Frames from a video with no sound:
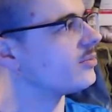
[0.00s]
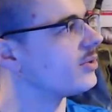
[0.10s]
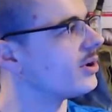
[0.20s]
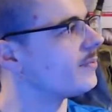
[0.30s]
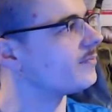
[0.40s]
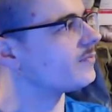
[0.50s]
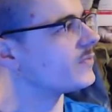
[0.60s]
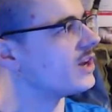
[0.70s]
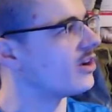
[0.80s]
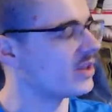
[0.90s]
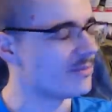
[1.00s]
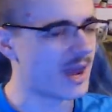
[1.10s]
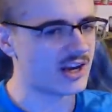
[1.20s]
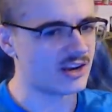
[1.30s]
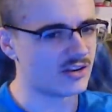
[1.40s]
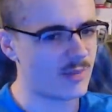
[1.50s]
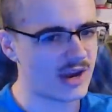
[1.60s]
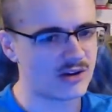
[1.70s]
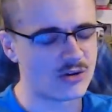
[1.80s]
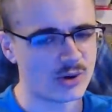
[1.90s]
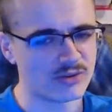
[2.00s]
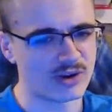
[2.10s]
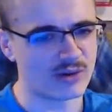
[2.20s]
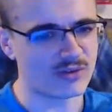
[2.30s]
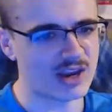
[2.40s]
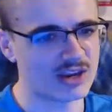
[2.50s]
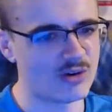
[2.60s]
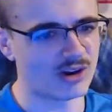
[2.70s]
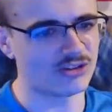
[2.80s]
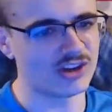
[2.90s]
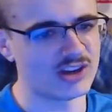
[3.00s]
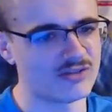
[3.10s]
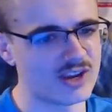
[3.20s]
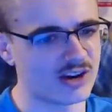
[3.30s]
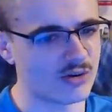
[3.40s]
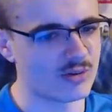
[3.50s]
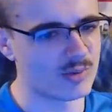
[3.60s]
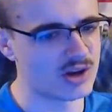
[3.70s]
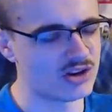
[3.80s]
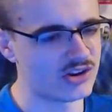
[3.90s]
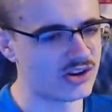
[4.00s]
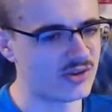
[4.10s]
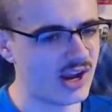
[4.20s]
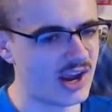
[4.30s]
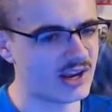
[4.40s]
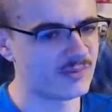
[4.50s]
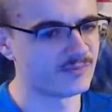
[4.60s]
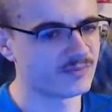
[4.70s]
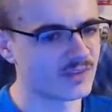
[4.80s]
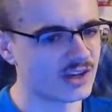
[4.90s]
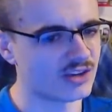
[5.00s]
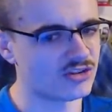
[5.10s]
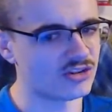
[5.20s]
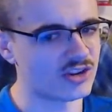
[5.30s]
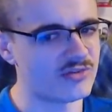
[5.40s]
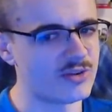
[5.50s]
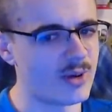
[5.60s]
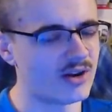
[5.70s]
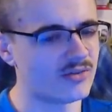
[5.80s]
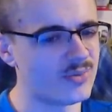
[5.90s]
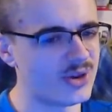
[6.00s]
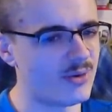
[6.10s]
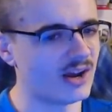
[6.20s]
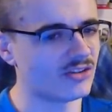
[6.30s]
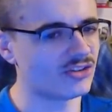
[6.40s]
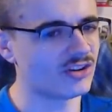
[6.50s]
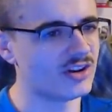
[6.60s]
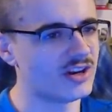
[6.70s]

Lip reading: But, you know, the main annoying thing of getting US CDV equipment in the UK is just if you buy it from the US,